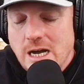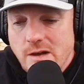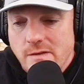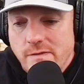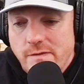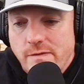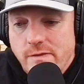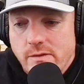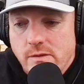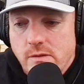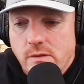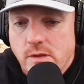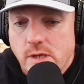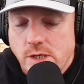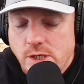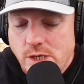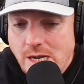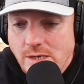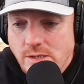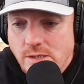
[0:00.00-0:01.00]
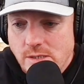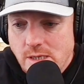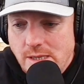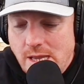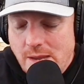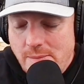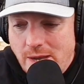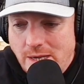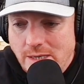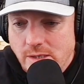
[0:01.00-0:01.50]
of the changes
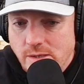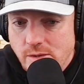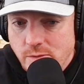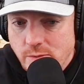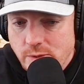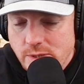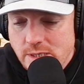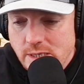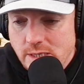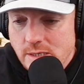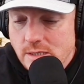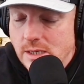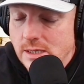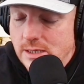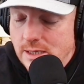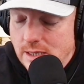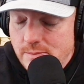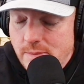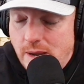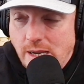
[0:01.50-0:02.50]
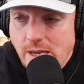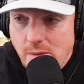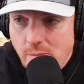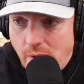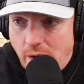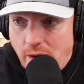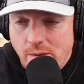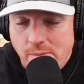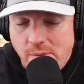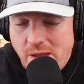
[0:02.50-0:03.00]
that they made to the 3.6, it did make
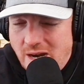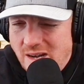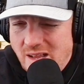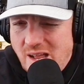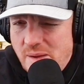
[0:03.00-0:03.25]
it better. It made